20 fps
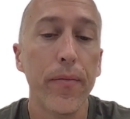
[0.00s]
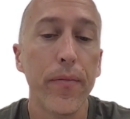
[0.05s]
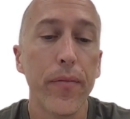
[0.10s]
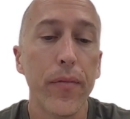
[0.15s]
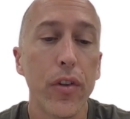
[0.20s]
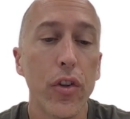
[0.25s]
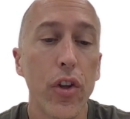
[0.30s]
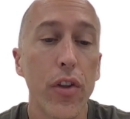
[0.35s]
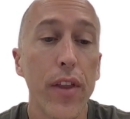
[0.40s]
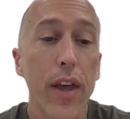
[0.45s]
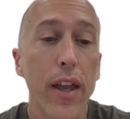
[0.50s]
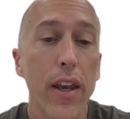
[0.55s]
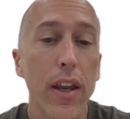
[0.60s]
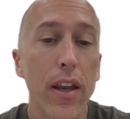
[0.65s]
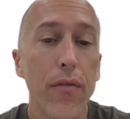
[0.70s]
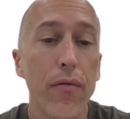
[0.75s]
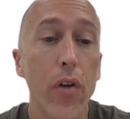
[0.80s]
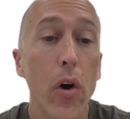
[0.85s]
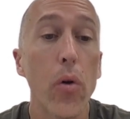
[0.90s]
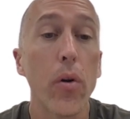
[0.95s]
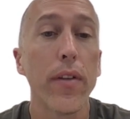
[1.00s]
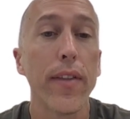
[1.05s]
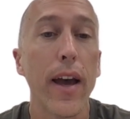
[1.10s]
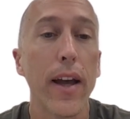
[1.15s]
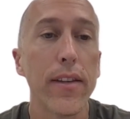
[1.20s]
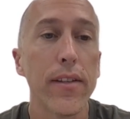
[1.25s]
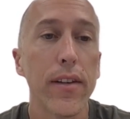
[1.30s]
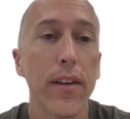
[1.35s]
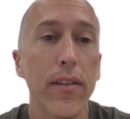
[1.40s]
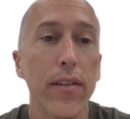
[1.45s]
to then invoke
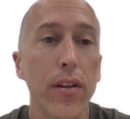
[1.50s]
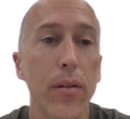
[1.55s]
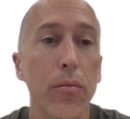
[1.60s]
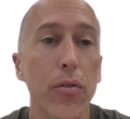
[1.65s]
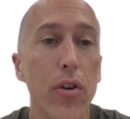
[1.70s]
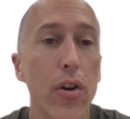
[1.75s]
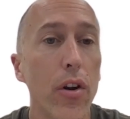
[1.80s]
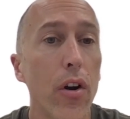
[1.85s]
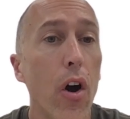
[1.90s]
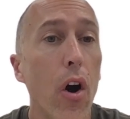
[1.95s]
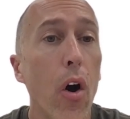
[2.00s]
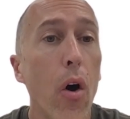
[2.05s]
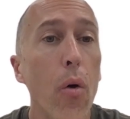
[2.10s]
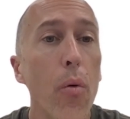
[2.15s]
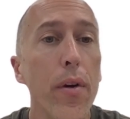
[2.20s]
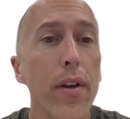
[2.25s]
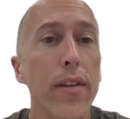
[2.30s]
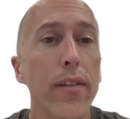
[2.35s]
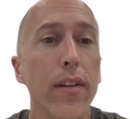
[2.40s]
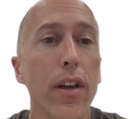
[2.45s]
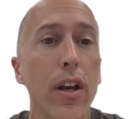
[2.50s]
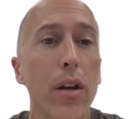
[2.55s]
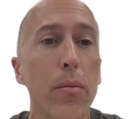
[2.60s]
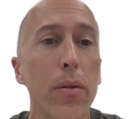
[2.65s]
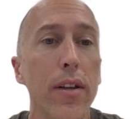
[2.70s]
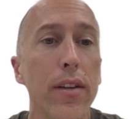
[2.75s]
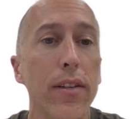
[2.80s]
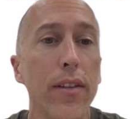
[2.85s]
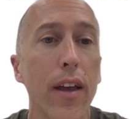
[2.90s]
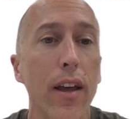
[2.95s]
that system. So you're always going to
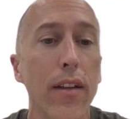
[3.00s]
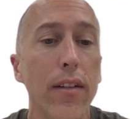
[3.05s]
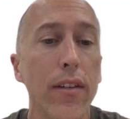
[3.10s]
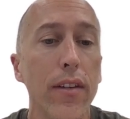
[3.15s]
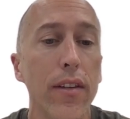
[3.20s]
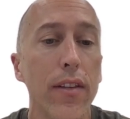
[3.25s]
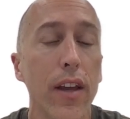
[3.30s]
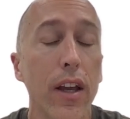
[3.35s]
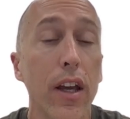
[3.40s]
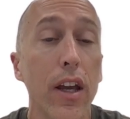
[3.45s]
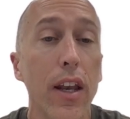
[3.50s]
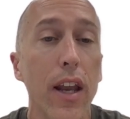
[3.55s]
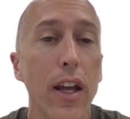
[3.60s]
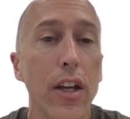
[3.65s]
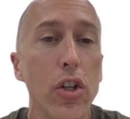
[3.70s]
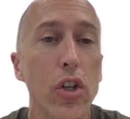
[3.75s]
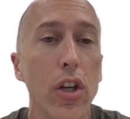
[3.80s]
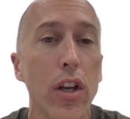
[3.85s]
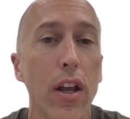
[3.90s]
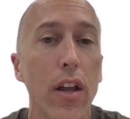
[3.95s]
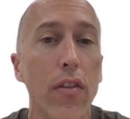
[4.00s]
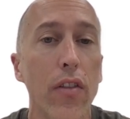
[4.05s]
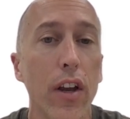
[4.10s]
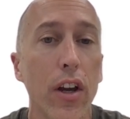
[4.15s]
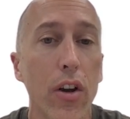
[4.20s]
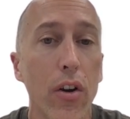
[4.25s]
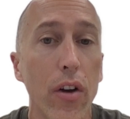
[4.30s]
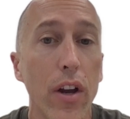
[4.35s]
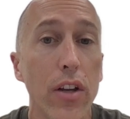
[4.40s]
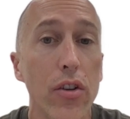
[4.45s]
be sent the connection and the
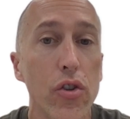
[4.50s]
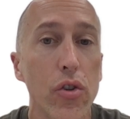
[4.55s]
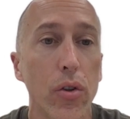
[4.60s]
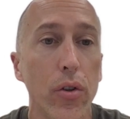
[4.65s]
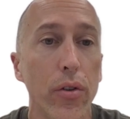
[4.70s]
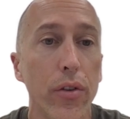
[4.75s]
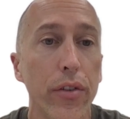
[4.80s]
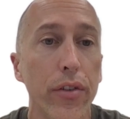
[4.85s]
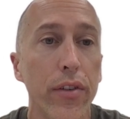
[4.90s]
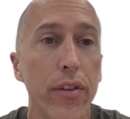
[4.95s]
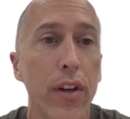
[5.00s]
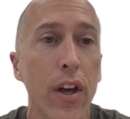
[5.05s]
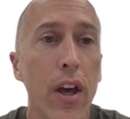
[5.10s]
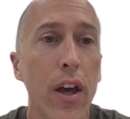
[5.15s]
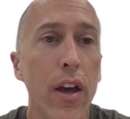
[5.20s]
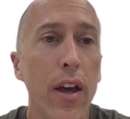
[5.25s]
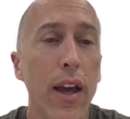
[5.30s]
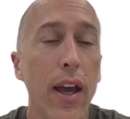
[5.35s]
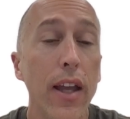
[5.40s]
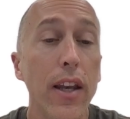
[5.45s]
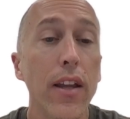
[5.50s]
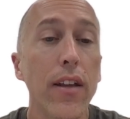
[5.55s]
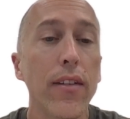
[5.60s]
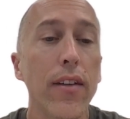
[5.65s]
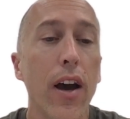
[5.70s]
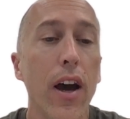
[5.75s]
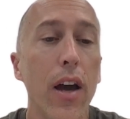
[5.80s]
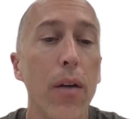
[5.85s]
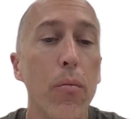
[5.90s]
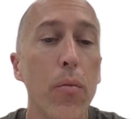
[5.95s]
credentials
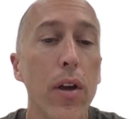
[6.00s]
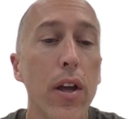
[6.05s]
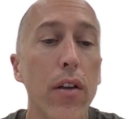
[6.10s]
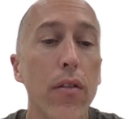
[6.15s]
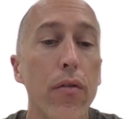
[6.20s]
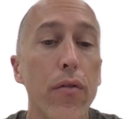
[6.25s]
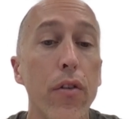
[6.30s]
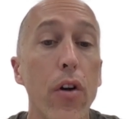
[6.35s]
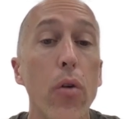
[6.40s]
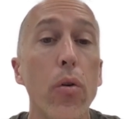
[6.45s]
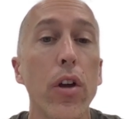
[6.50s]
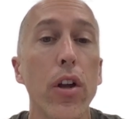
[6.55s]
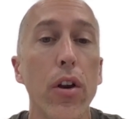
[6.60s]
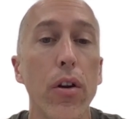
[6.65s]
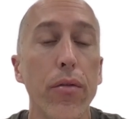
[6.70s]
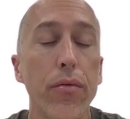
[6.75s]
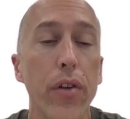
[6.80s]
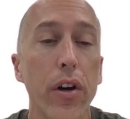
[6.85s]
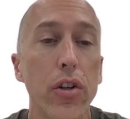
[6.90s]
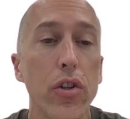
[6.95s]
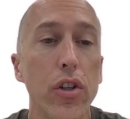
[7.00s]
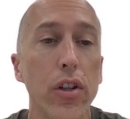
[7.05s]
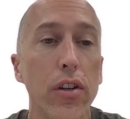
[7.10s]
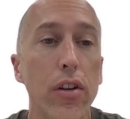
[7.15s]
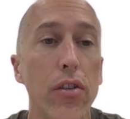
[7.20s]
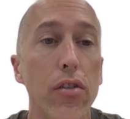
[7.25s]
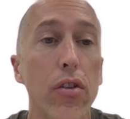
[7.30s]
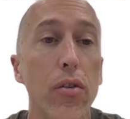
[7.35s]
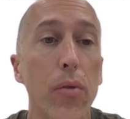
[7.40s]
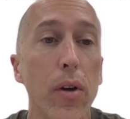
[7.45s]
anytime we invoke your function
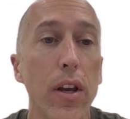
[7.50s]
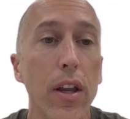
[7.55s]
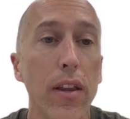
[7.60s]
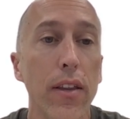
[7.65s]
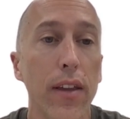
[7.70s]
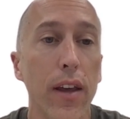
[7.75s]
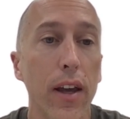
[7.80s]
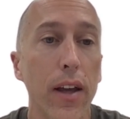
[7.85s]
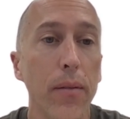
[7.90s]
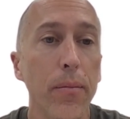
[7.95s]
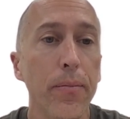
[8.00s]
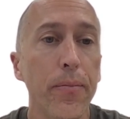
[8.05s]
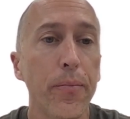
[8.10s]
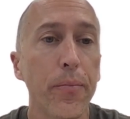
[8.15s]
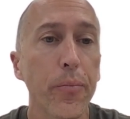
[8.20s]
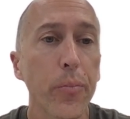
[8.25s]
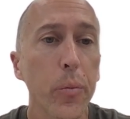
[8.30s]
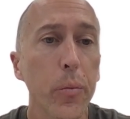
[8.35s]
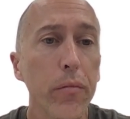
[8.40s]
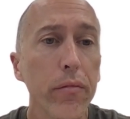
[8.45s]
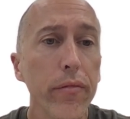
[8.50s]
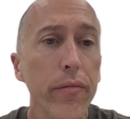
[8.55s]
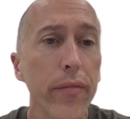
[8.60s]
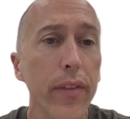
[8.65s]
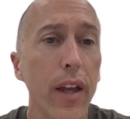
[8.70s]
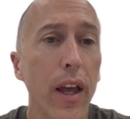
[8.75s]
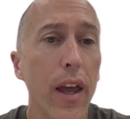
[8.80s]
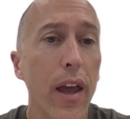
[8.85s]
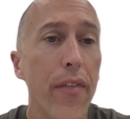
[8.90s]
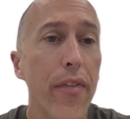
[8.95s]
to do anything.
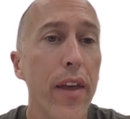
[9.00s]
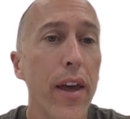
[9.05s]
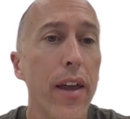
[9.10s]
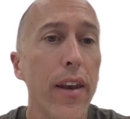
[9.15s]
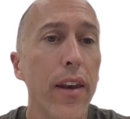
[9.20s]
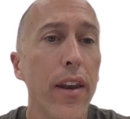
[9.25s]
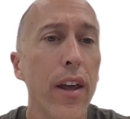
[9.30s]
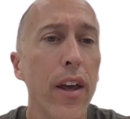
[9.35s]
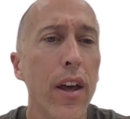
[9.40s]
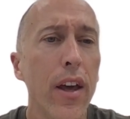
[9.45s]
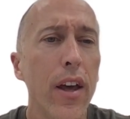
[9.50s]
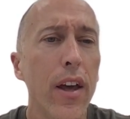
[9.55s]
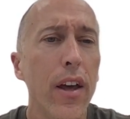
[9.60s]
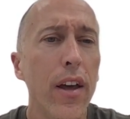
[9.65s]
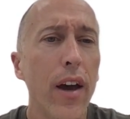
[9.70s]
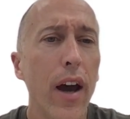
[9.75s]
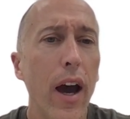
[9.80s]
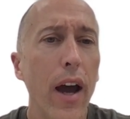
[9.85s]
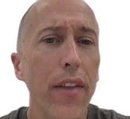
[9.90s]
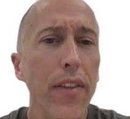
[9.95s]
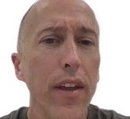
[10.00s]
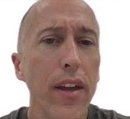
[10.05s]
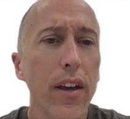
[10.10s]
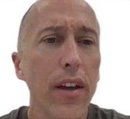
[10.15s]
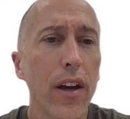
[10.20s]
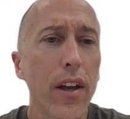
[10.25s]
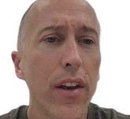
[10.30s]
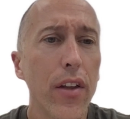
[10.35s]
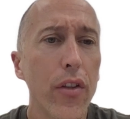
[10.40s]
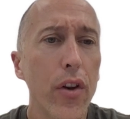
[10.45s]
And then I
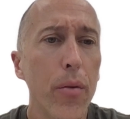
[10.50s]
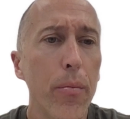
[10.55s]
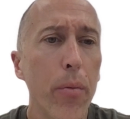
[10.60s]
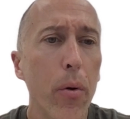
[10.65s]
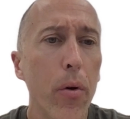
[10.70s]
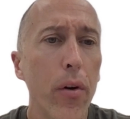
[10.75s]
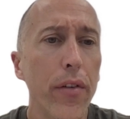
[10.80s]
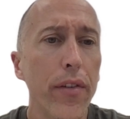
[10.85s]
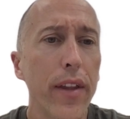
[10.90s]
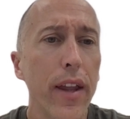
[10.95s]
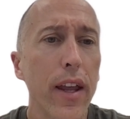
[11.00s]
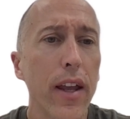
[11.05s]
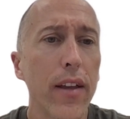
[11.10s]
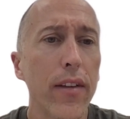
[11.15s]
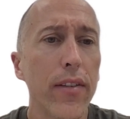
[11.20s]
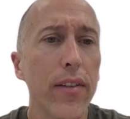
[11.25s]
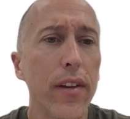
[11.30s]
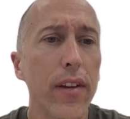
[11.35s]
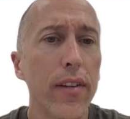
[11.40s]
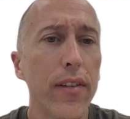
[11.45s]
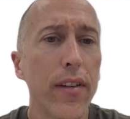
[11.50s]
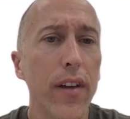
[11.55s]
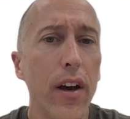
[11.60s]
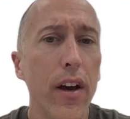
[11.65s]
think another important thing is this